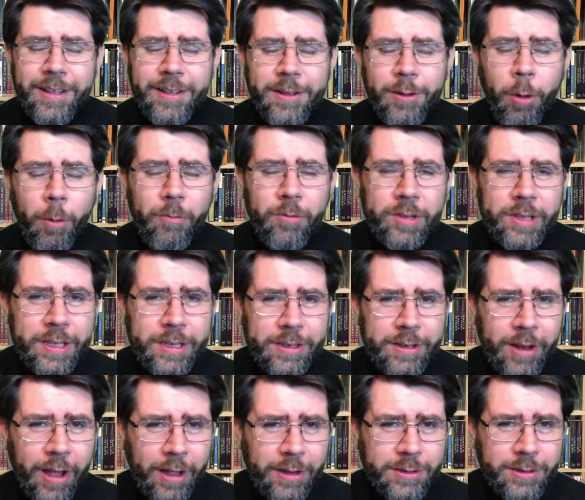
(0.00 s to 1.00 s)
hopefully
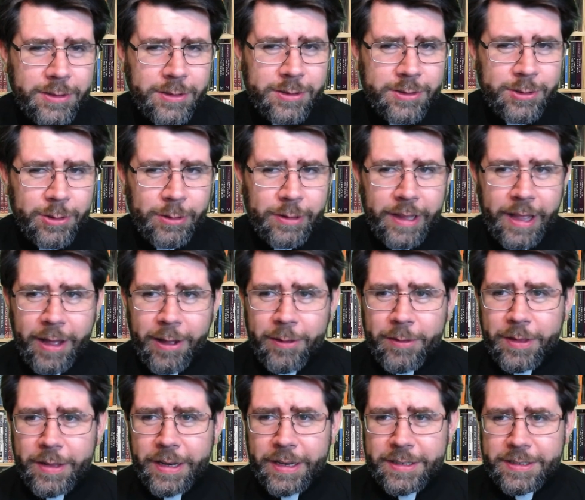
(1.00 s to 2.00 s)
not so loud
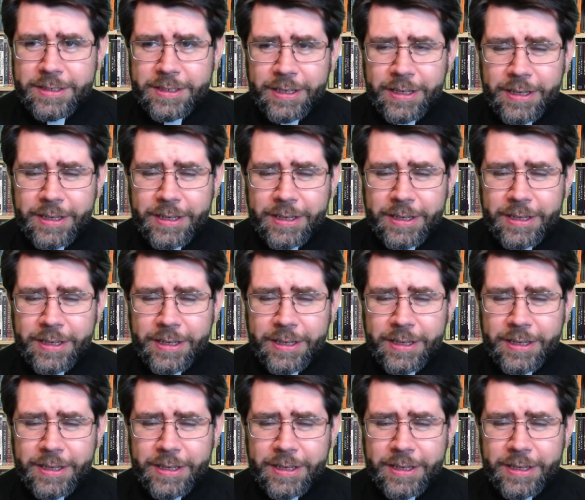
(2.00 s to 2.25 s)
that it...